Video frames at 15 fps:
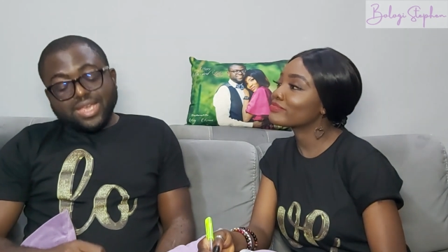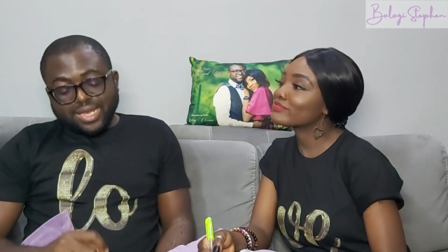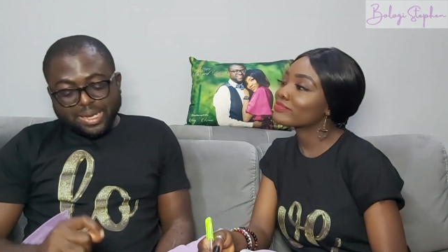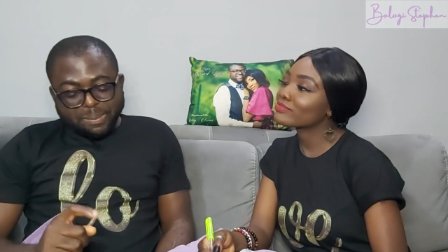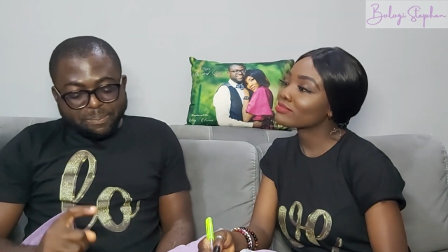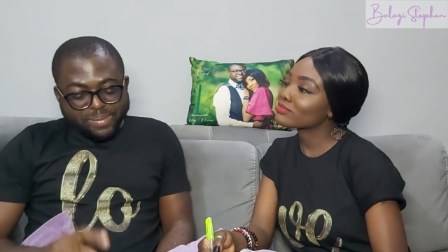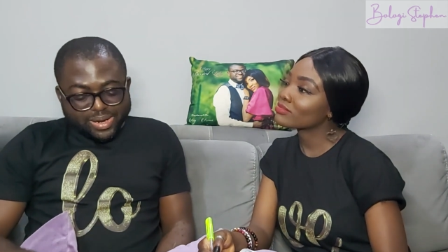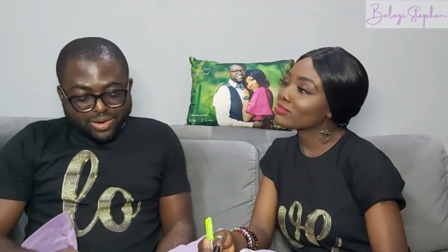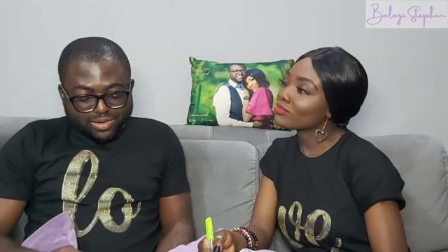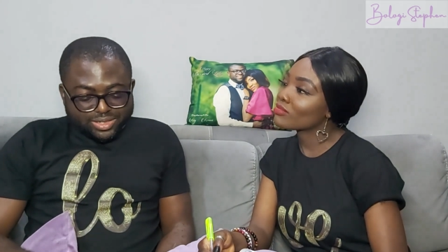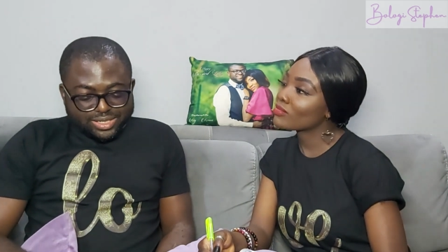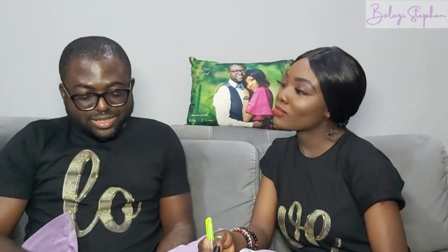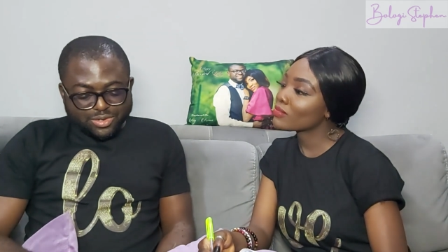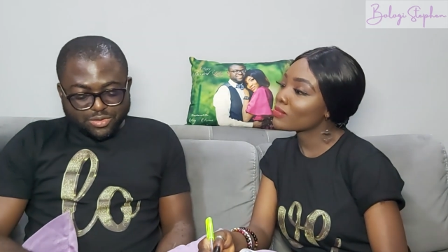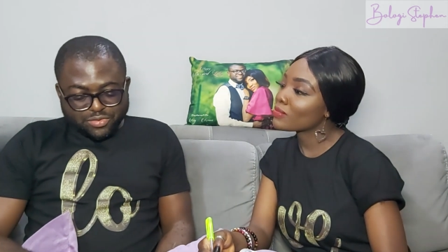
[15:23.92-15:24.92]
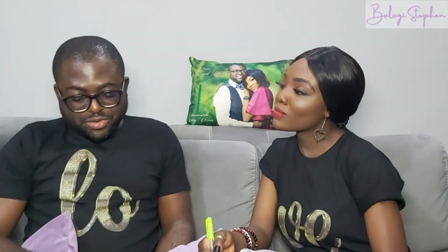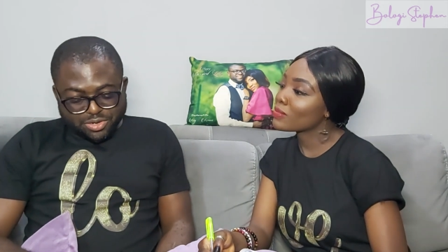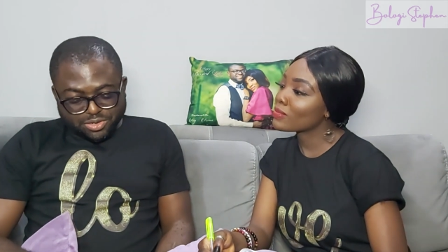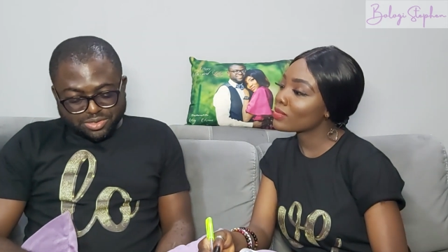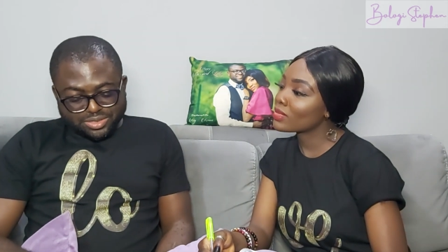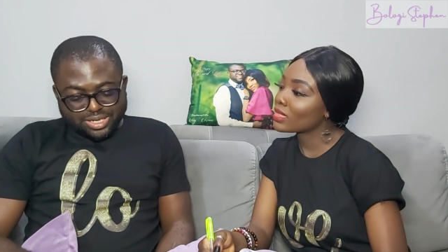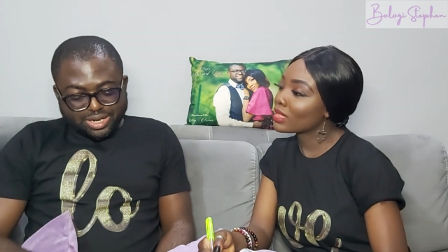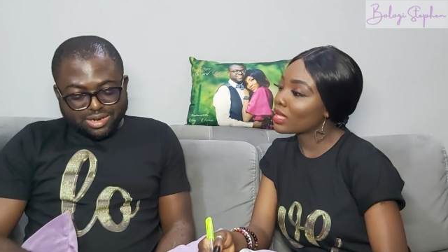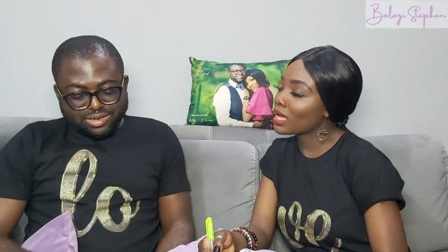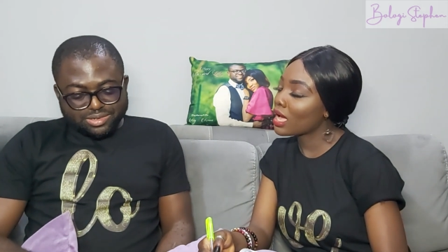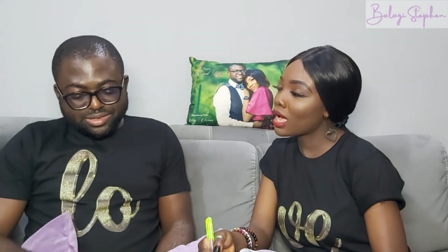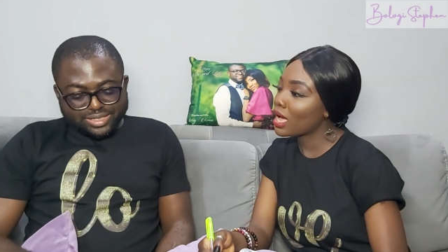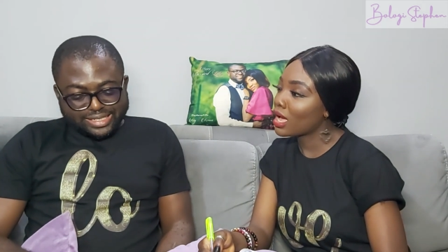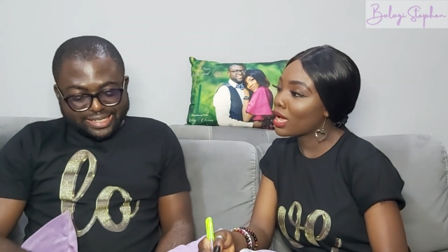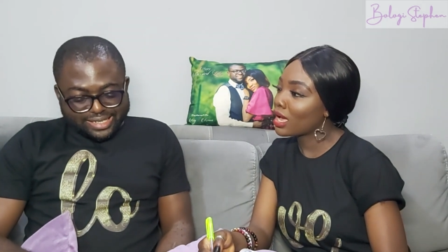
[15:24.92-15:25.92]
Speaker 1: a belonging of yours
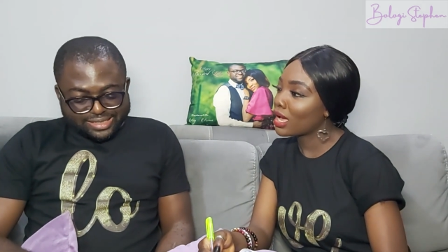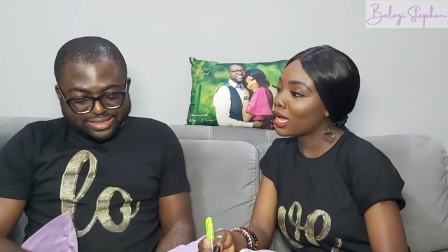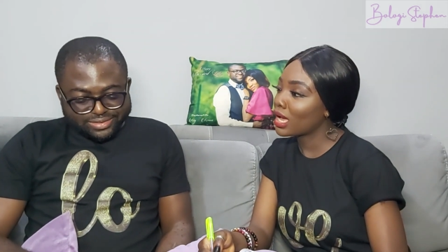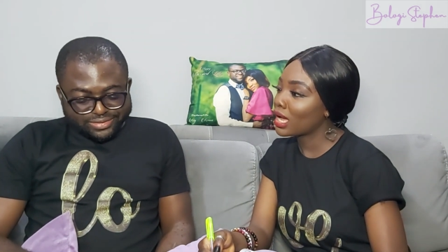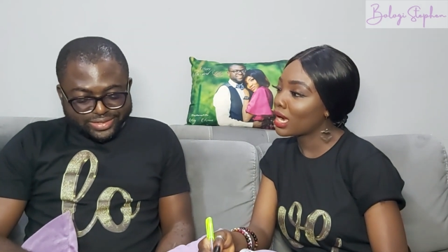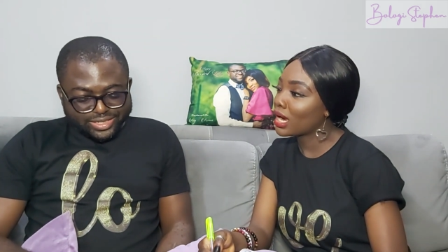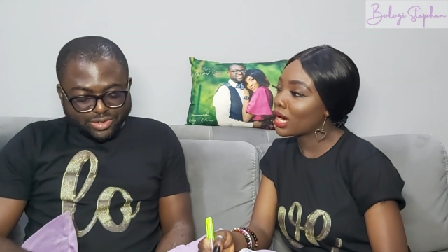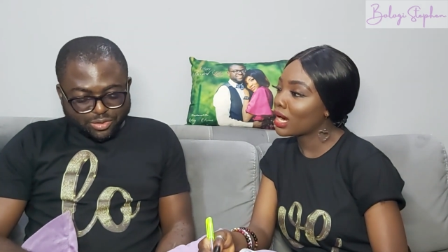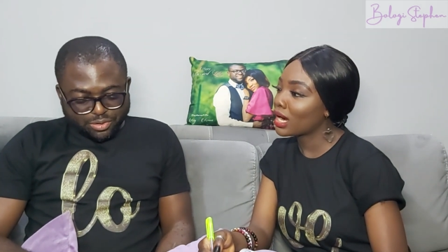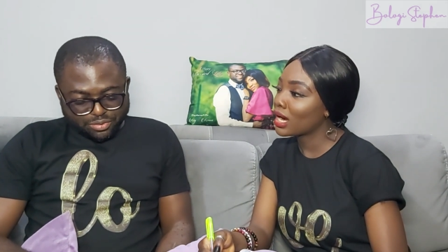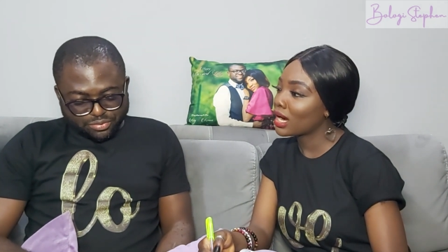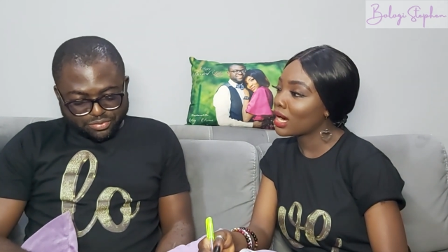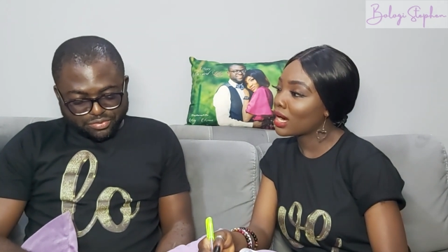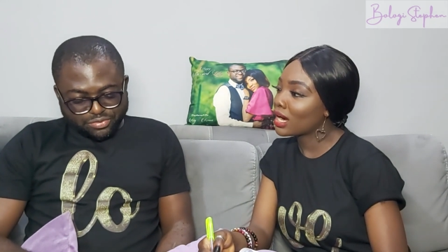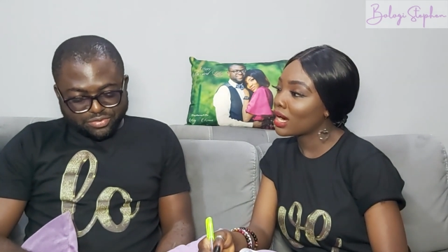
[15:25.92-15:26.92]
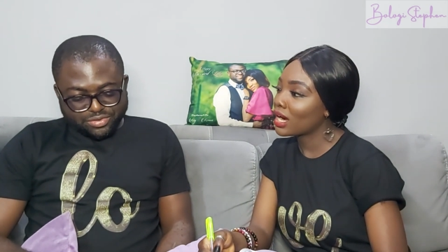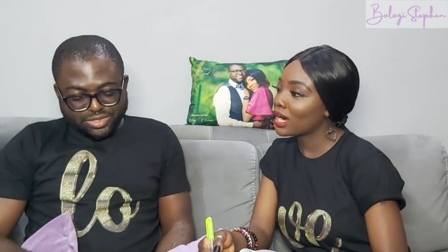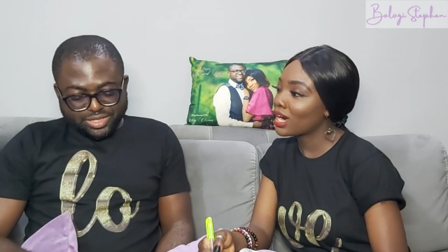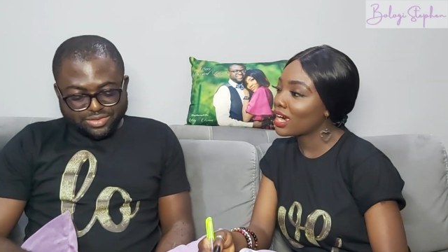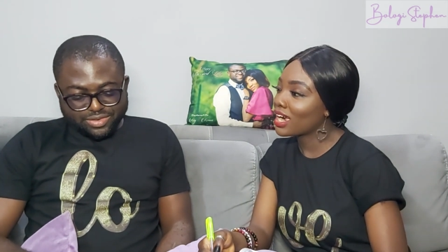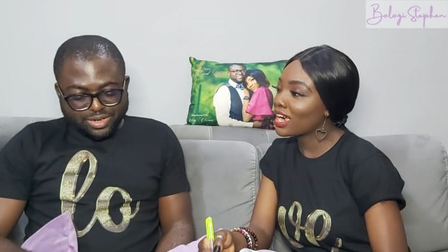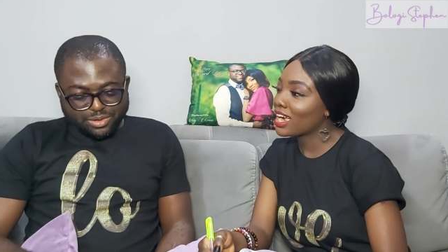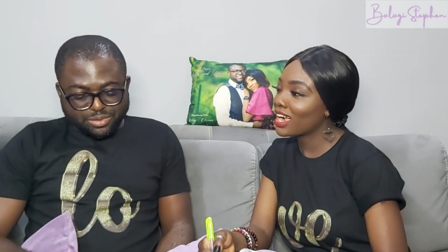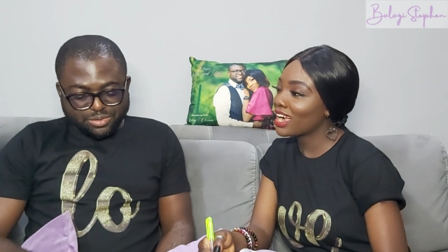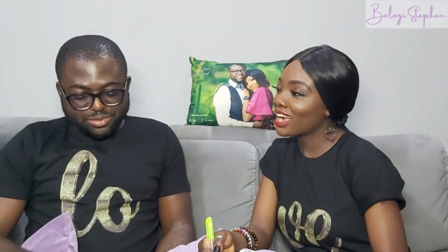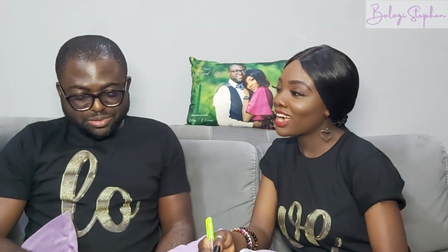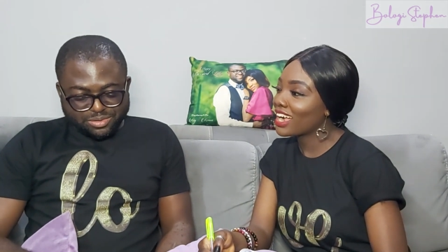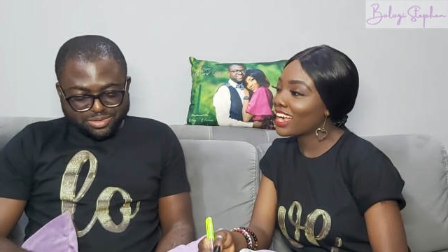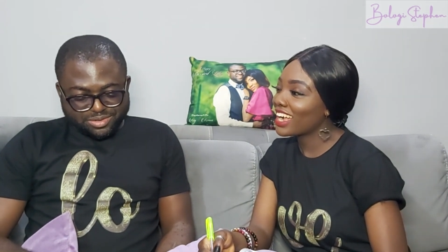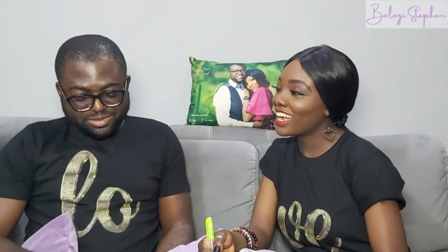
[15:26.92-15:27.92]
I'll get rid of if I
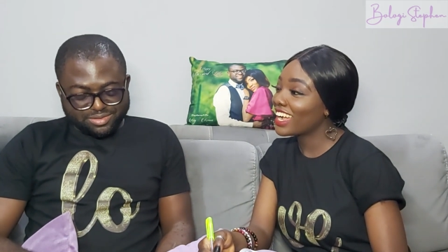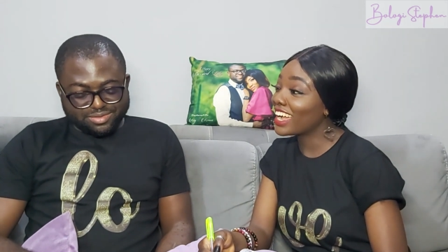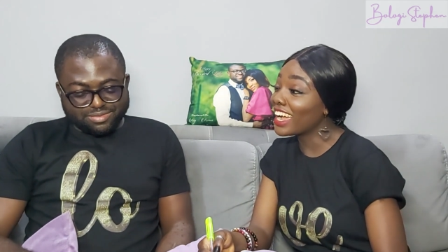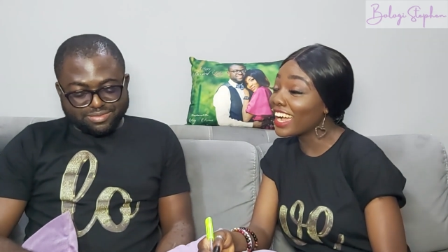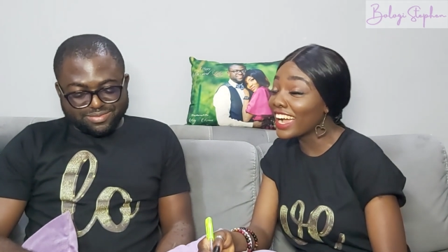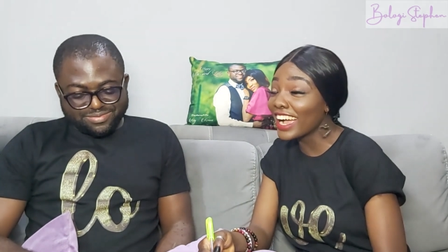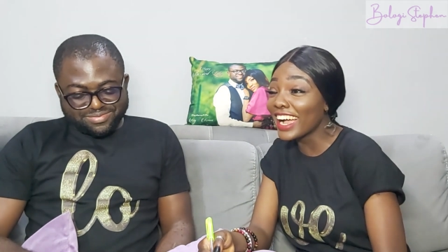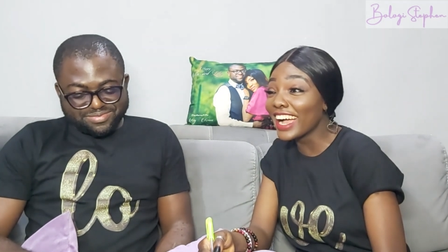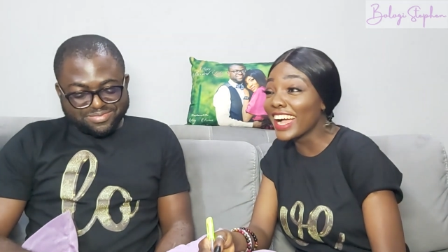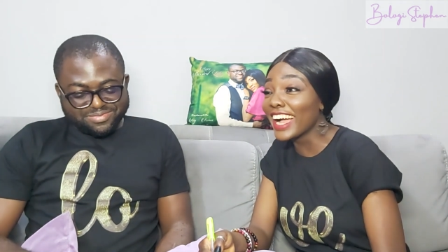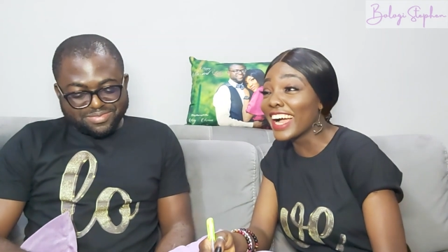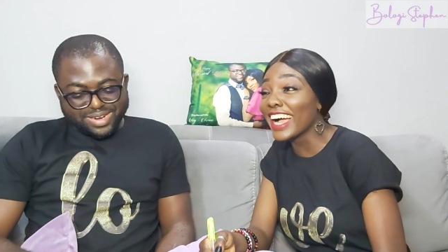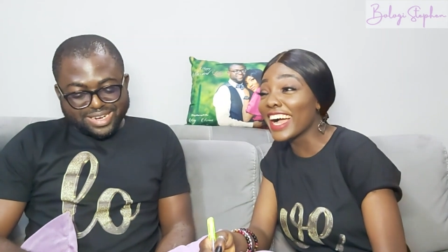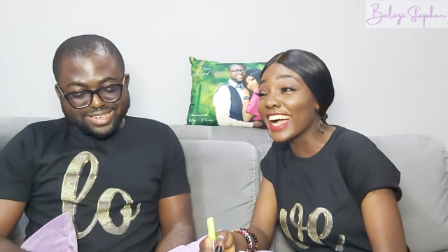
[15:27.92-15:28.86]
could. My